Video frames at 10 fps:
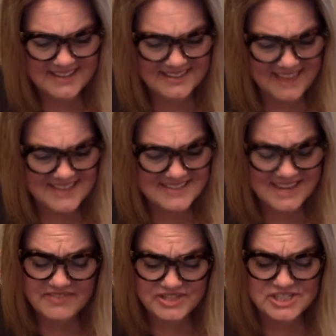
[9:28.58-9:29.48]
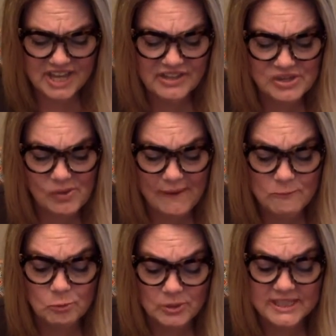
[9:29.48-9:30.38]
"Guys, I have to tell you,
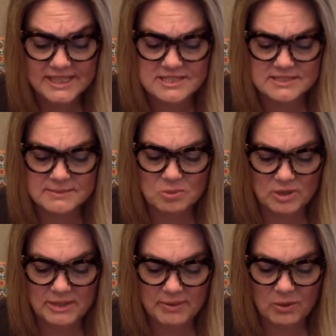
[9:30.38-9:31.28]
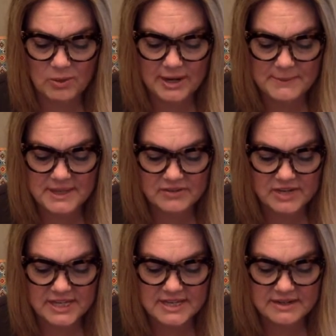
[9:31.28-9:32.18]
I'm really disappointed by what I'm
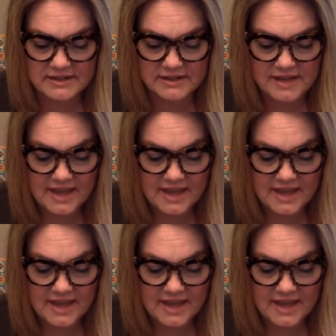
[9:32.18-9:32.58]
hearing here."